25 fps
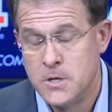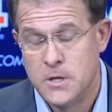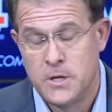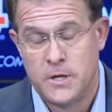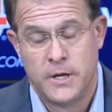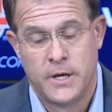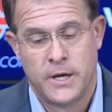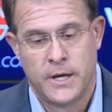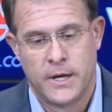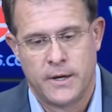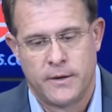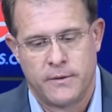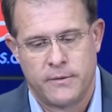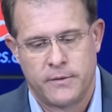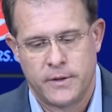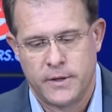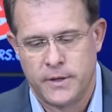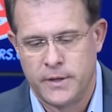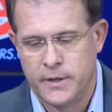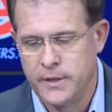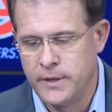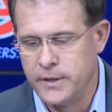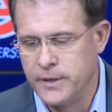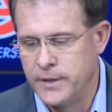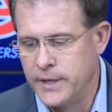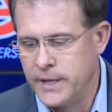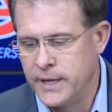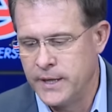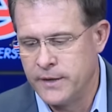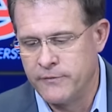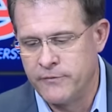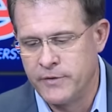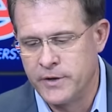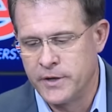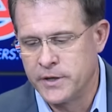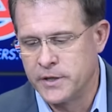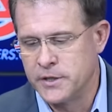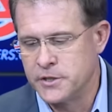Yeah, he had a
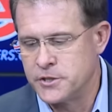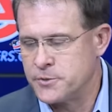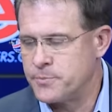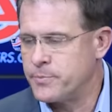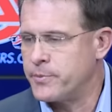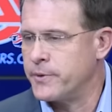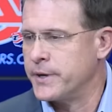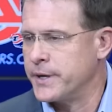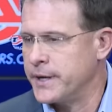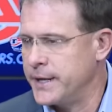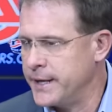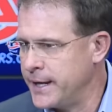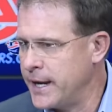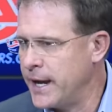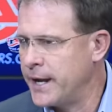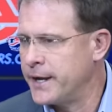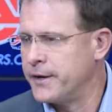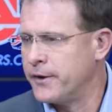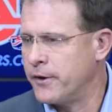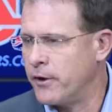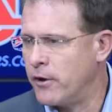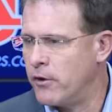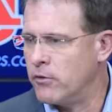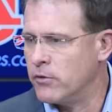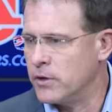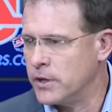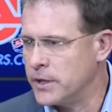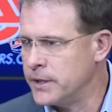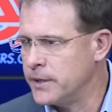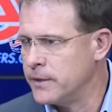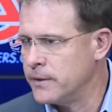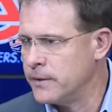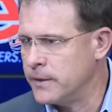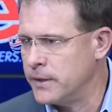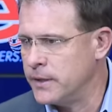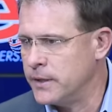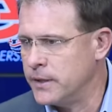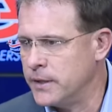very good spring. He got here early,
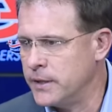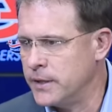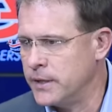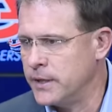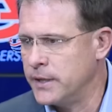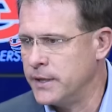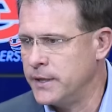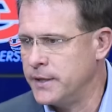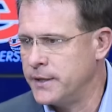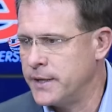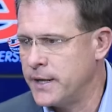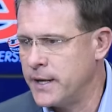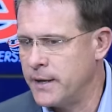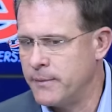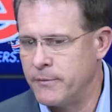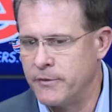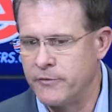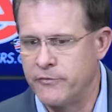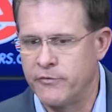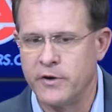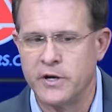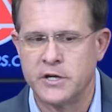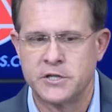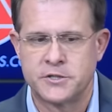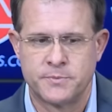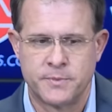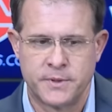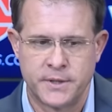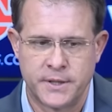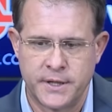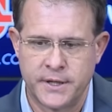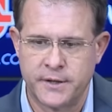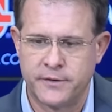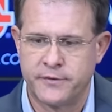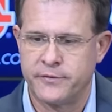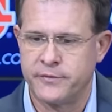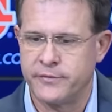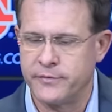and any time a freshman
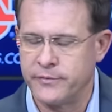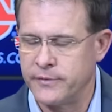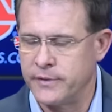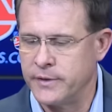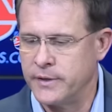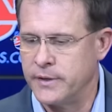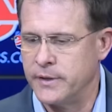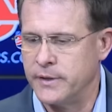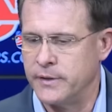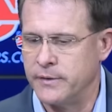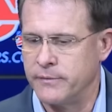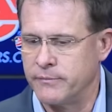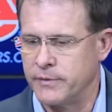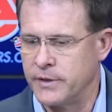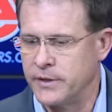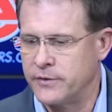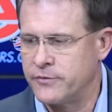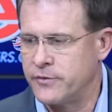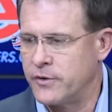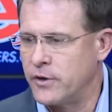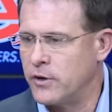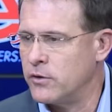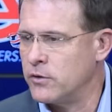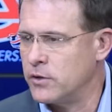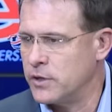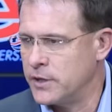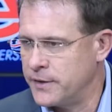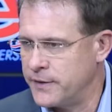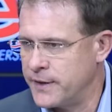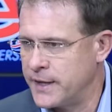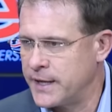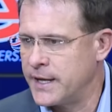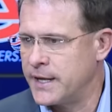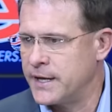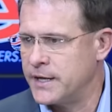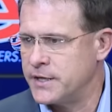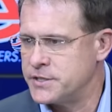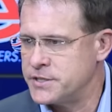gets early, they
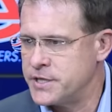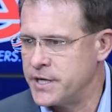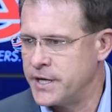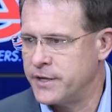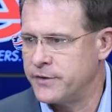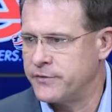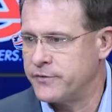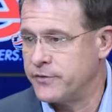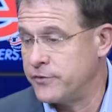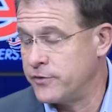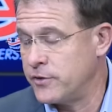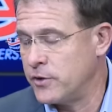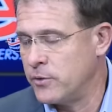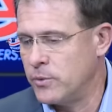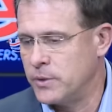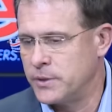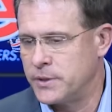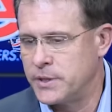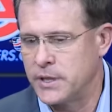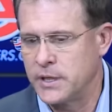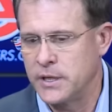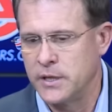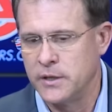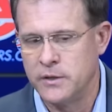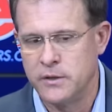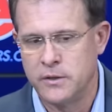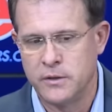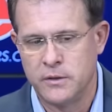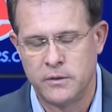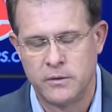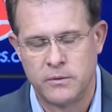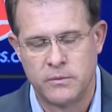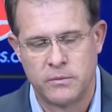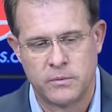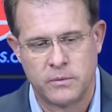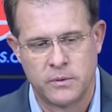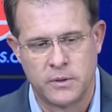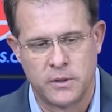got a chance to show what they can
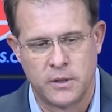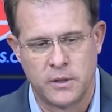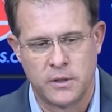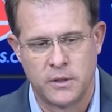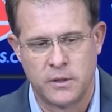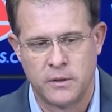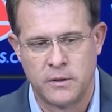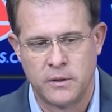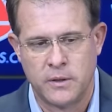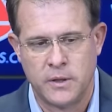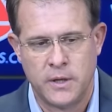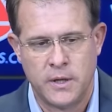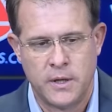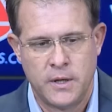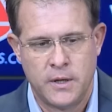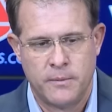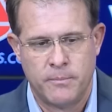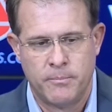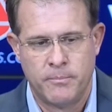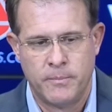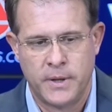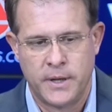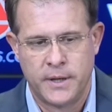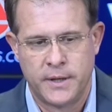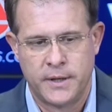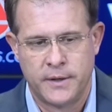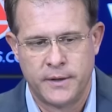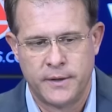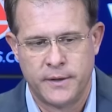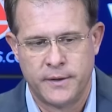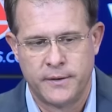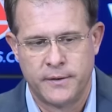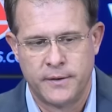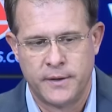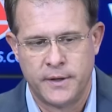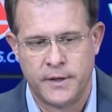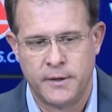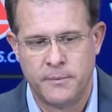do. Made
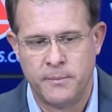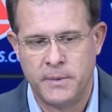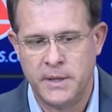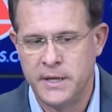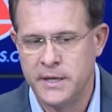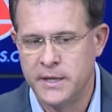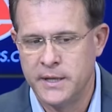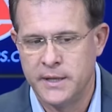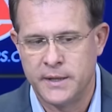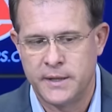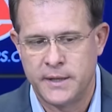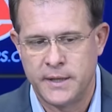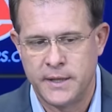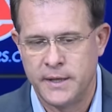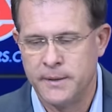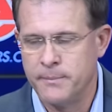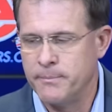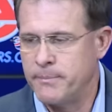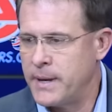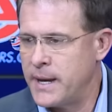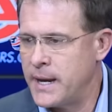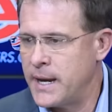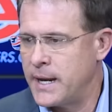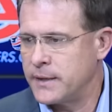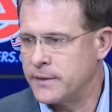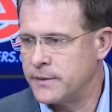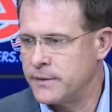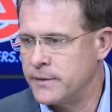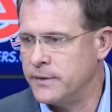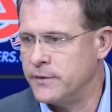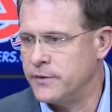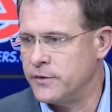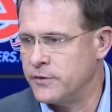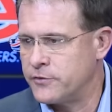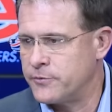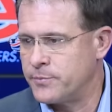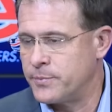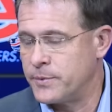an immediate impact in
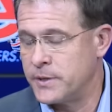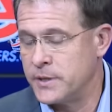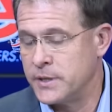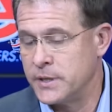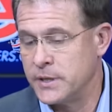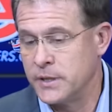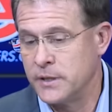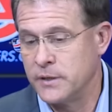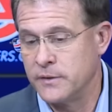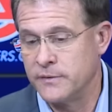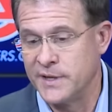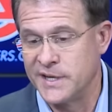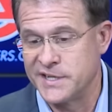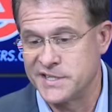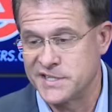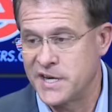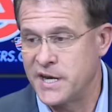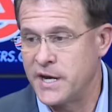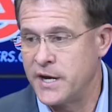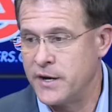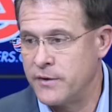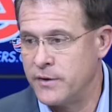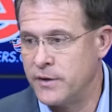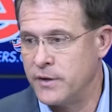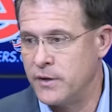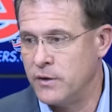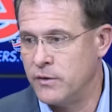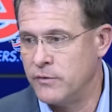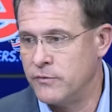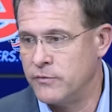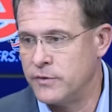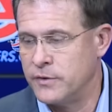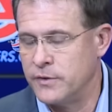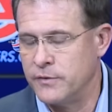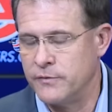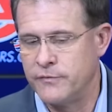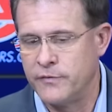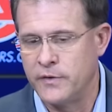the spring that's carried
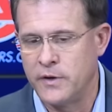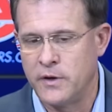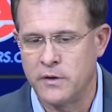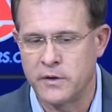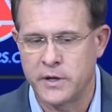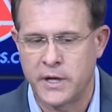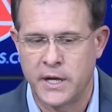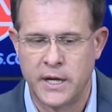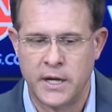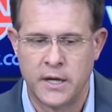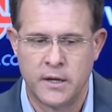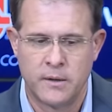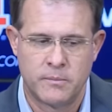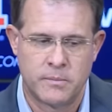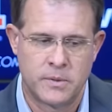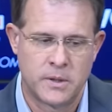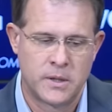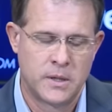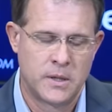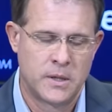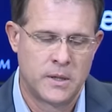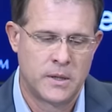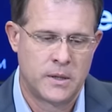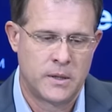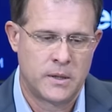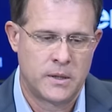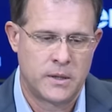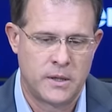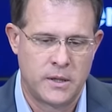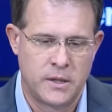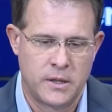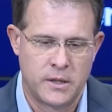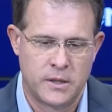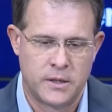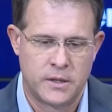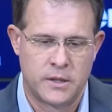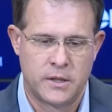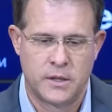over in fall camp,
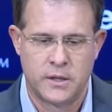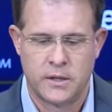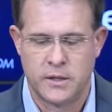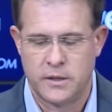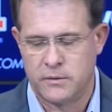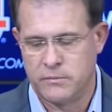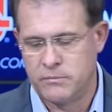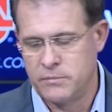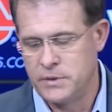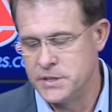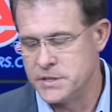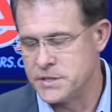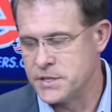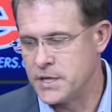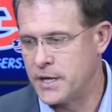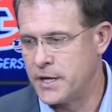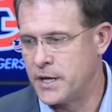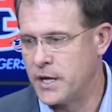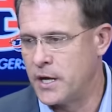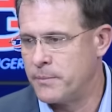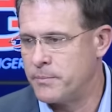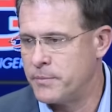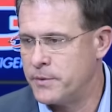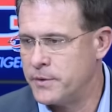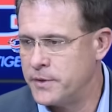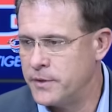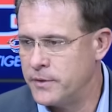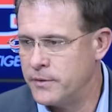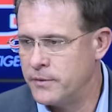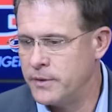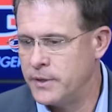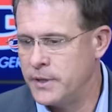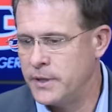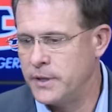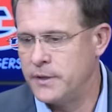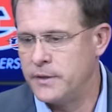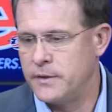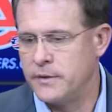and he's got
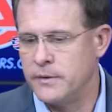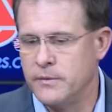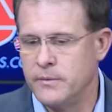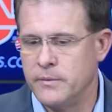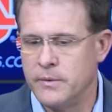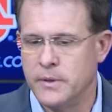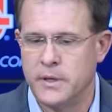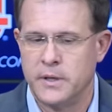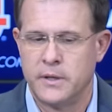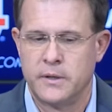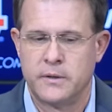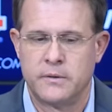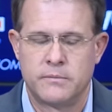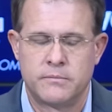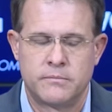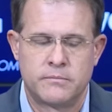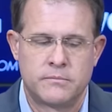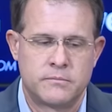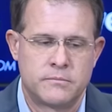opportunity to